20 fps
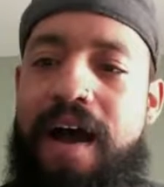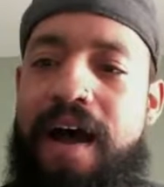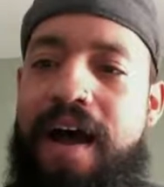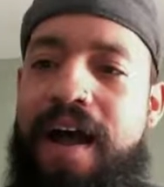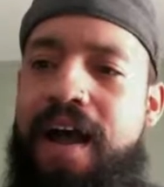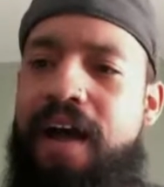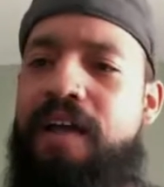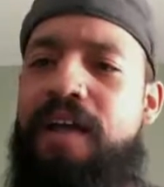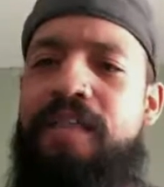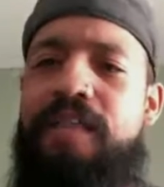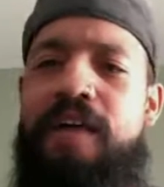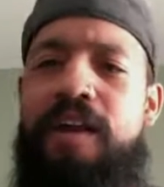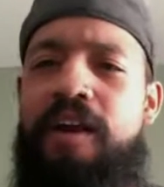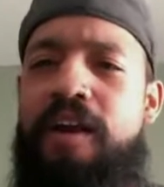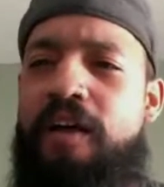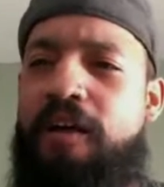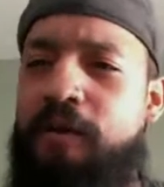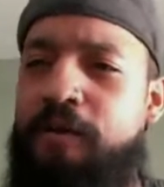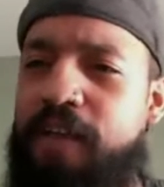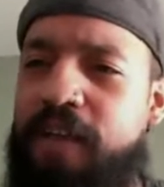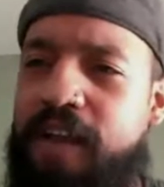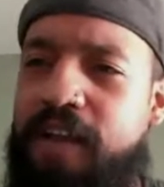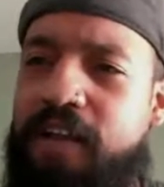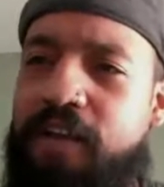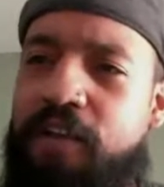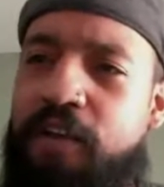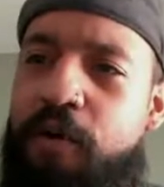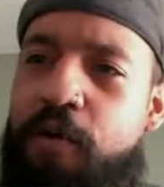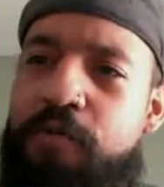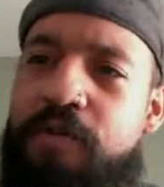and then another thing that
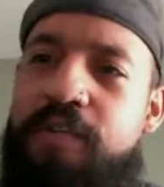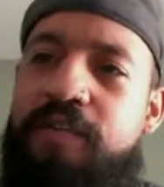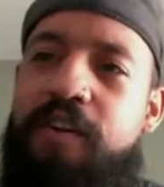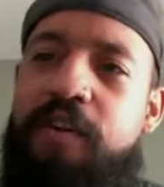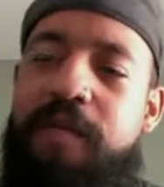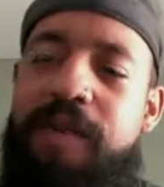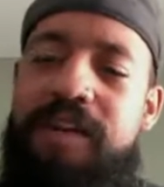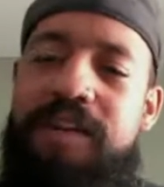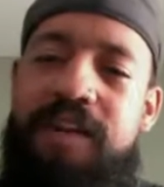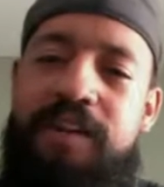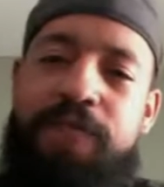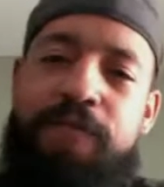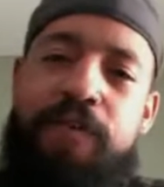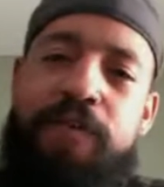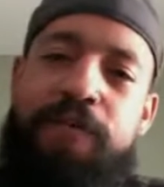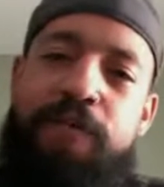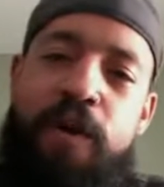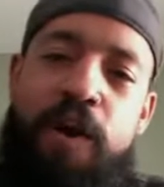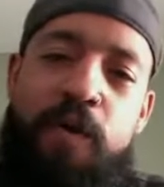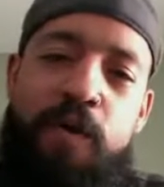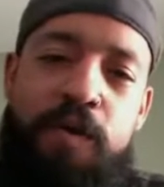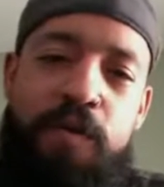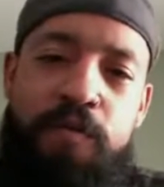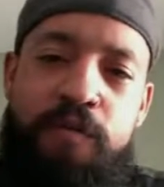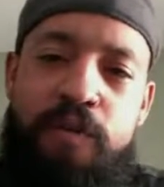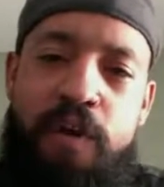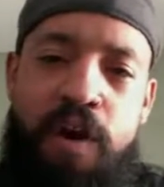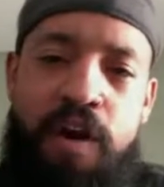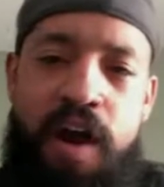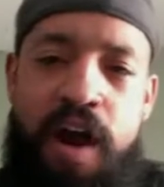closed, it's going to be different for anyone
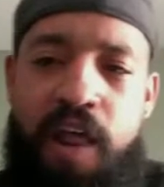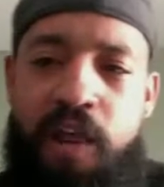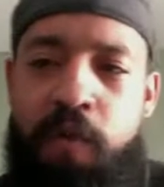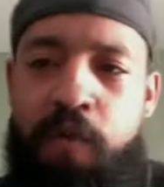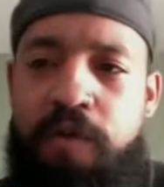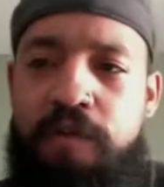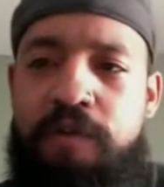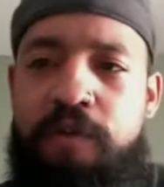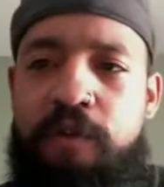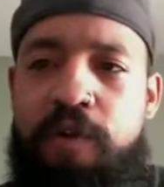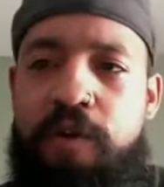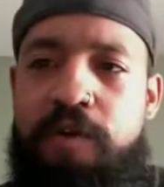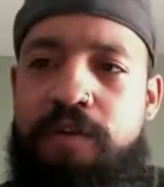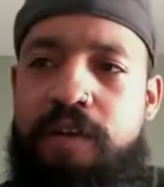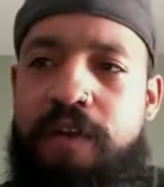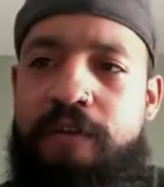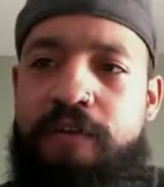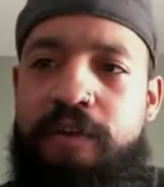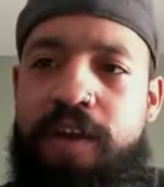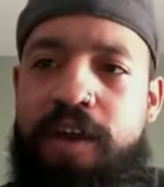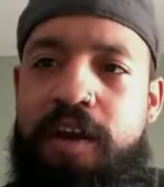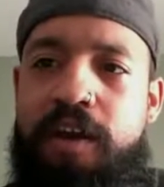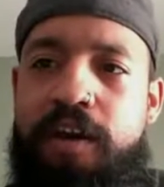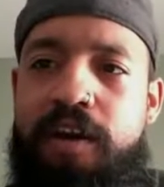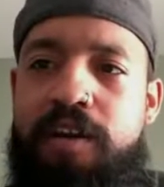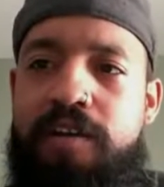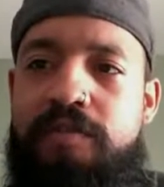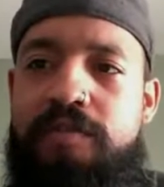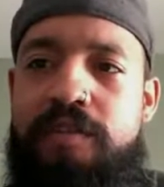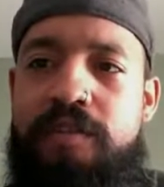who's gone to Hollywood Studios every year,
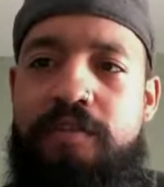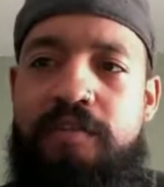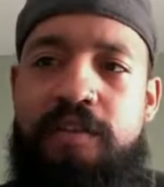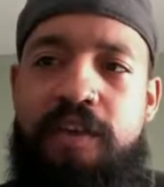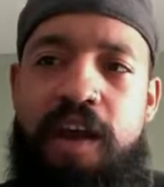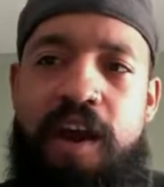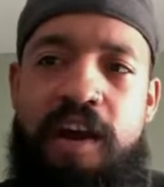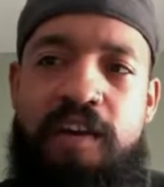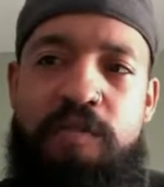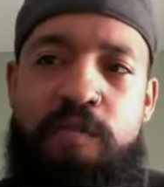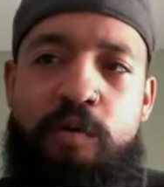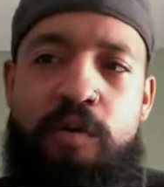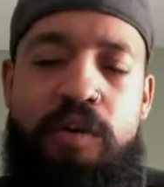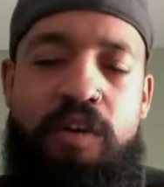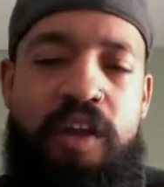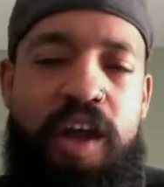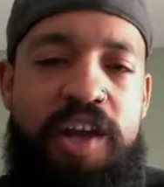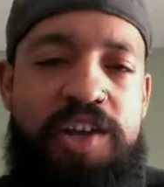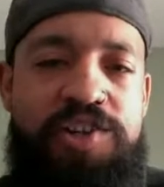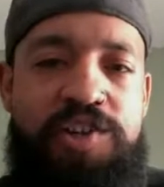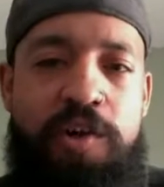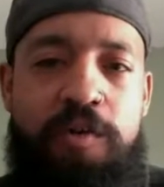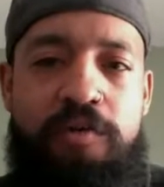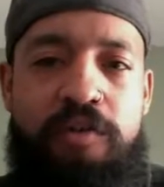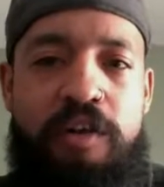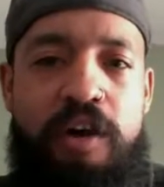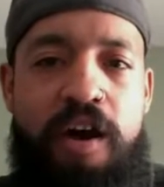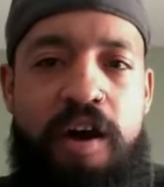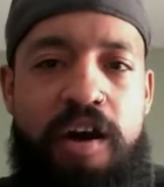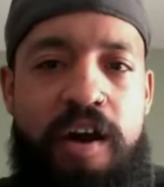is the Osborne Light
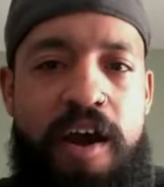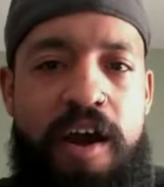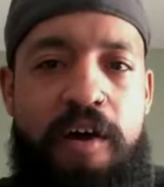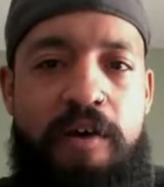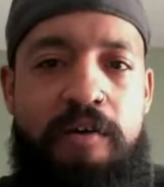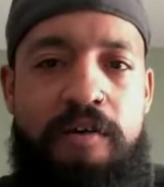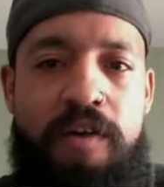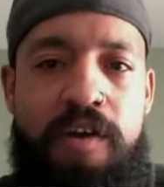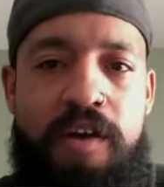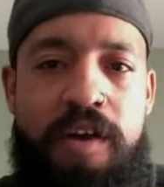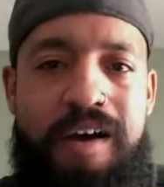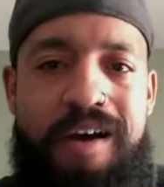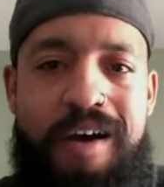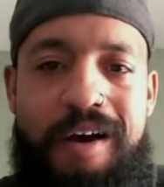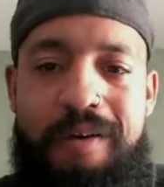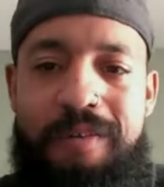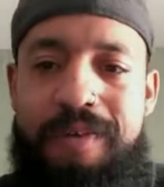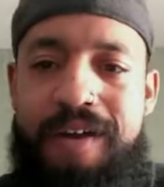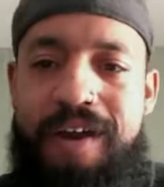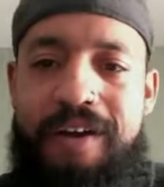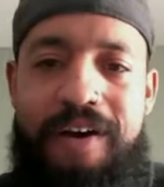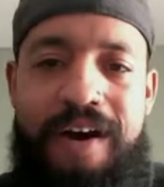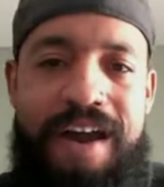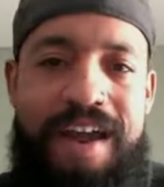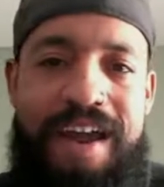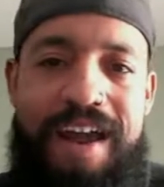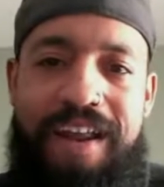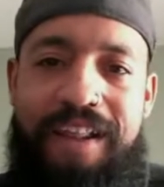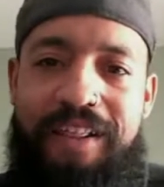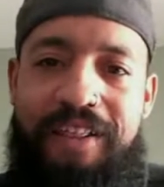Show's gone
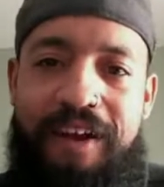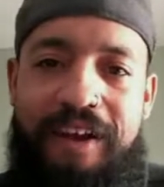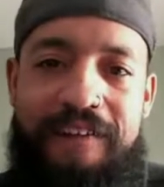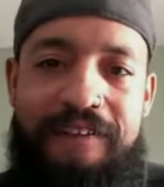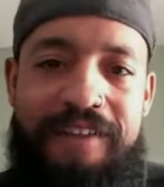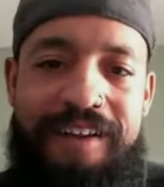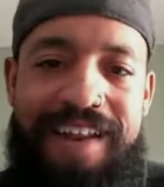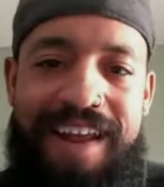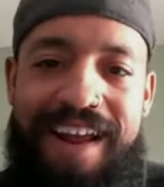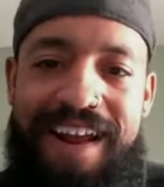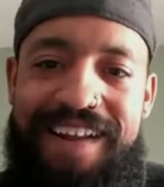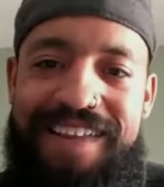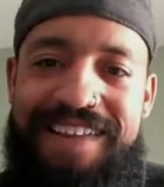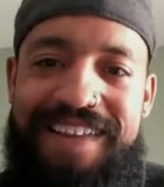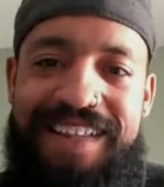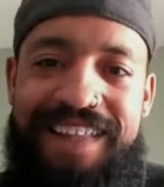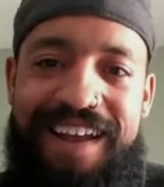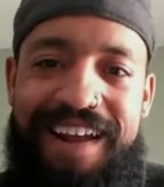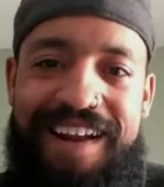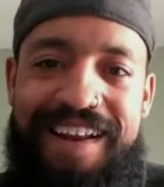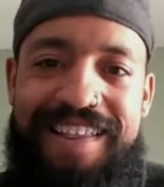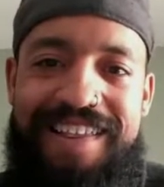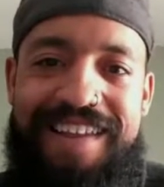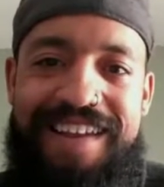now. I love the dancing lights.